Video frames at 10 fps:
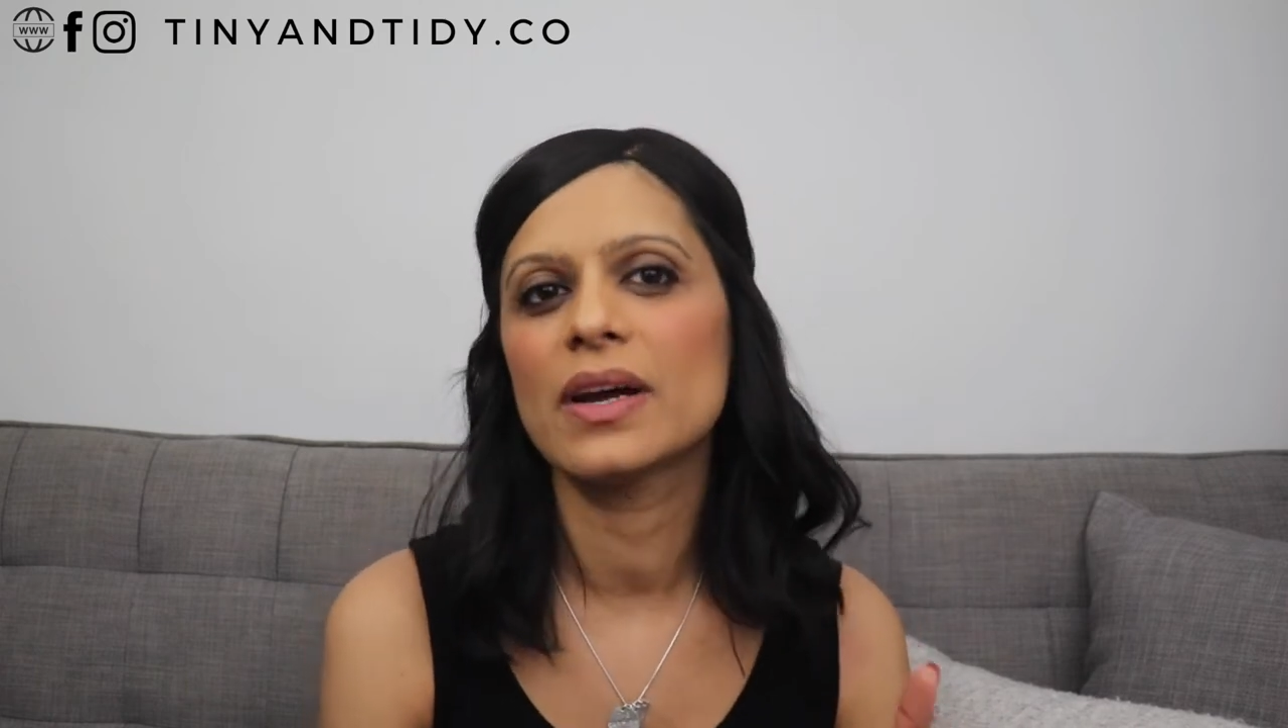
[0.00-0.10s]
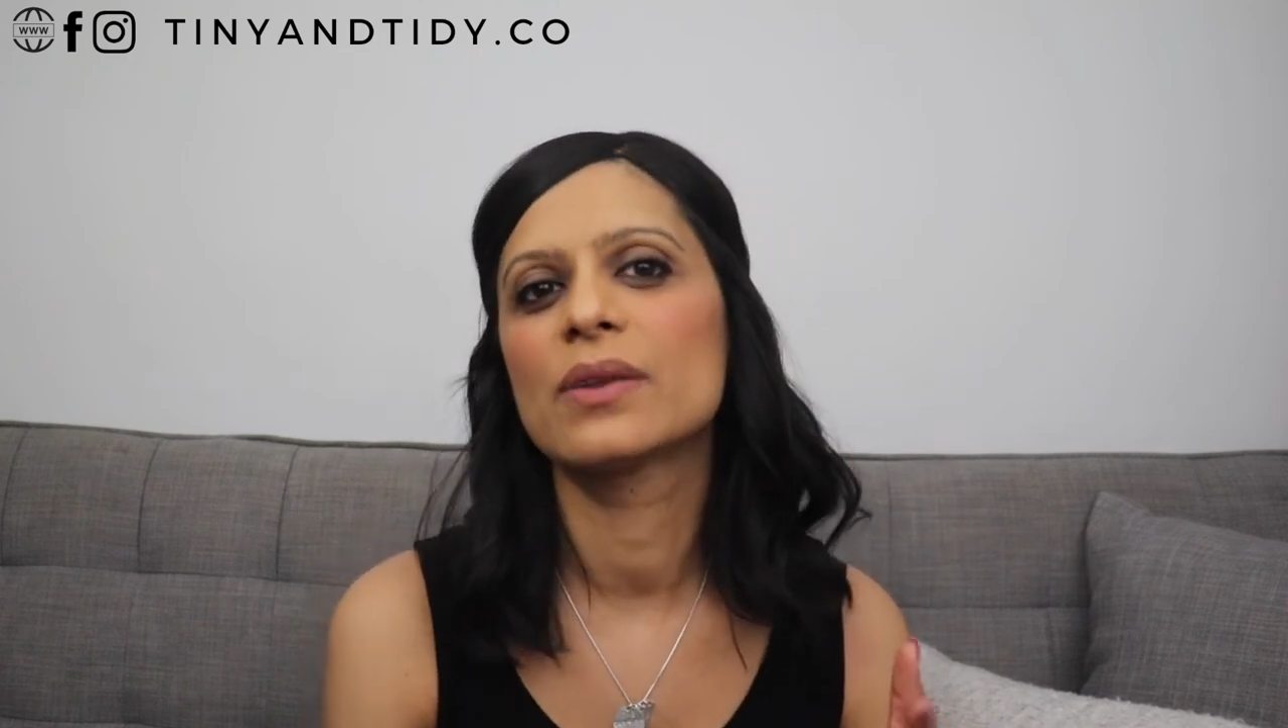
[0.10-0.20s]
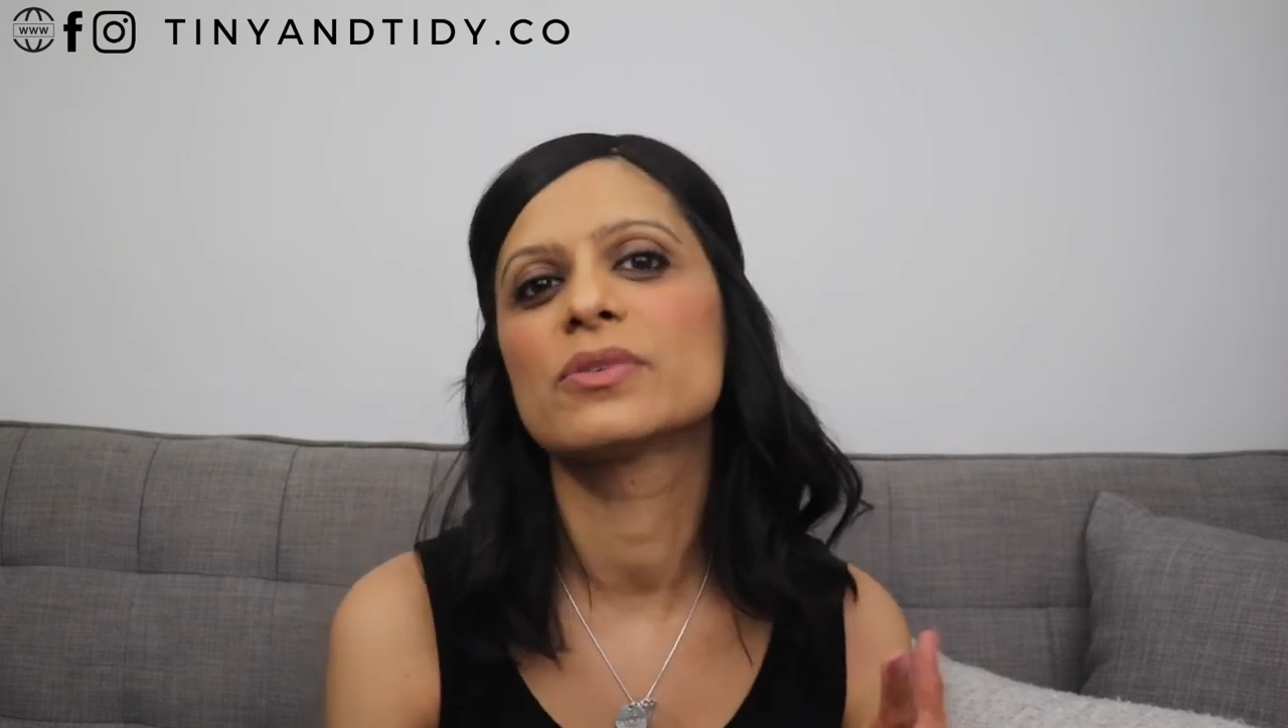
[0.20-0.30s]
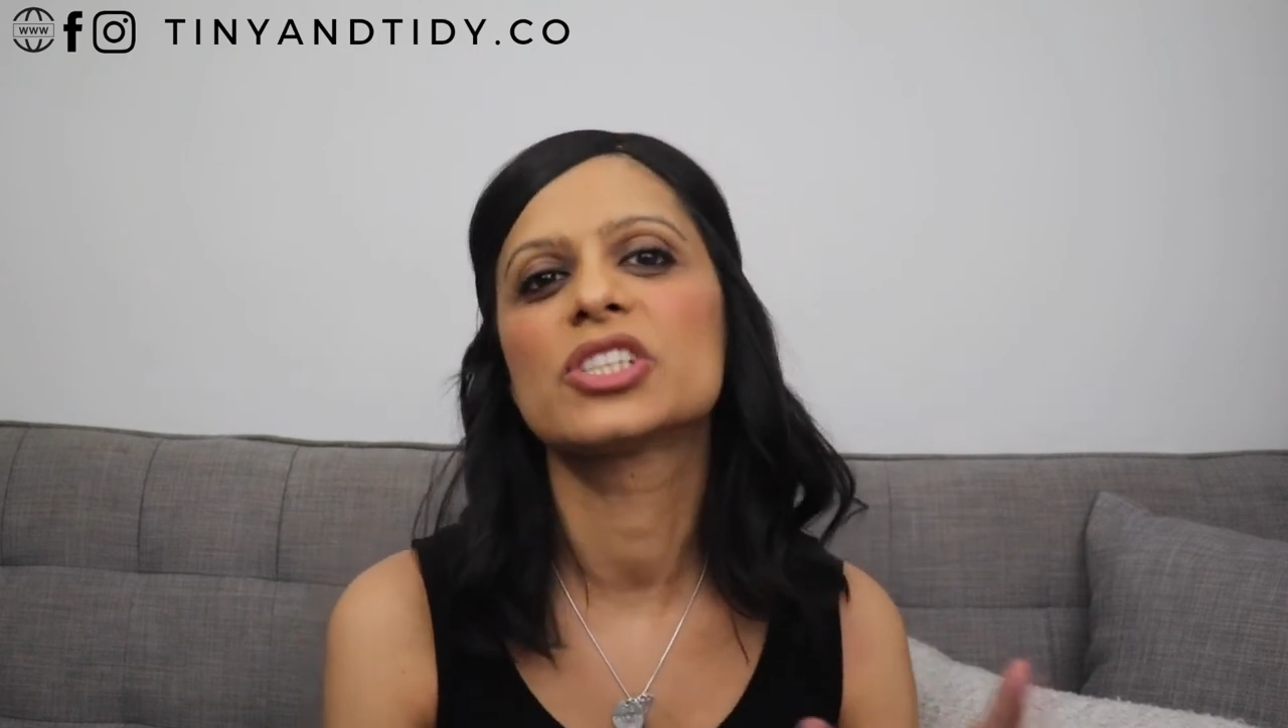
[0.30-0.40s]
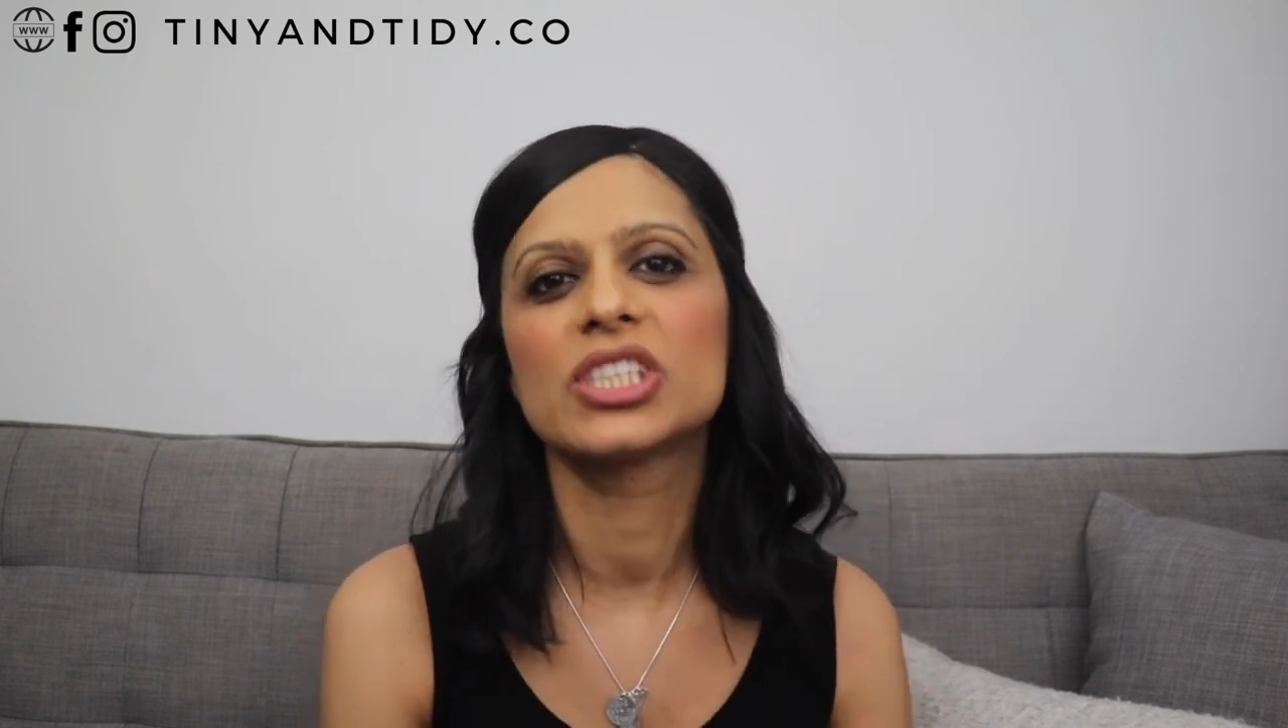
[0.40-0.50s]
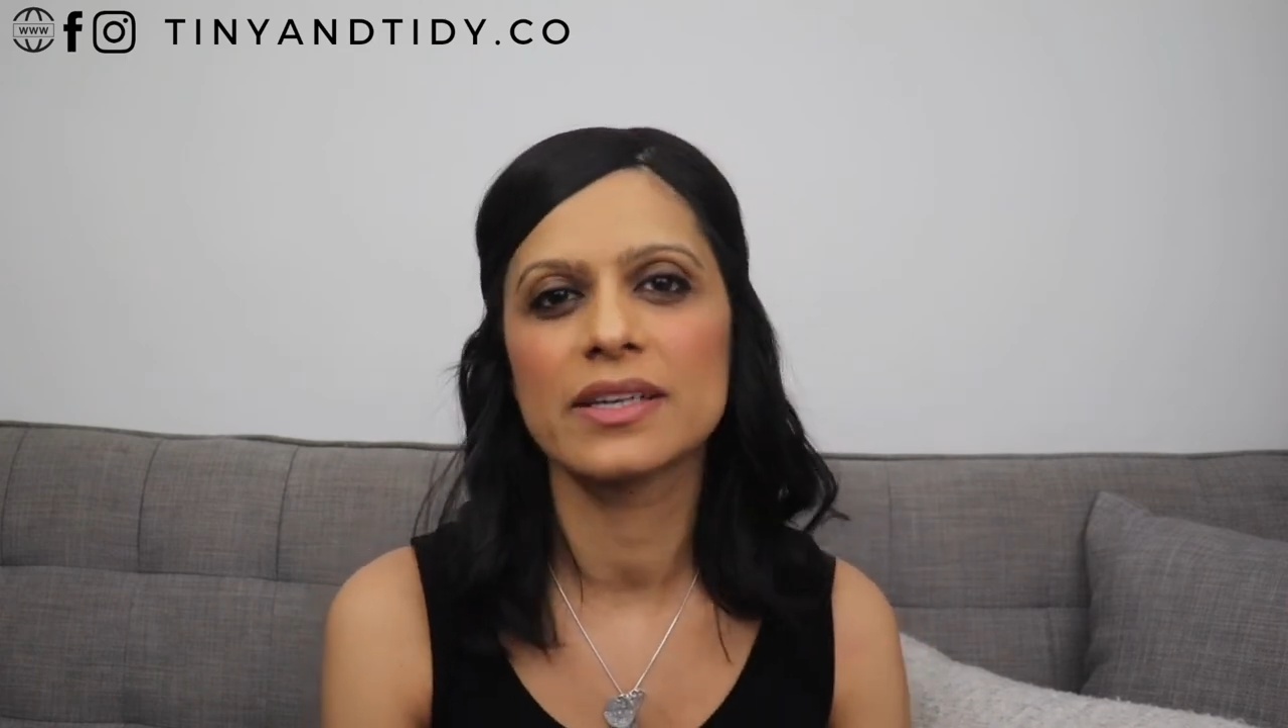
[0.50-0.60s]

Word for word: and we'll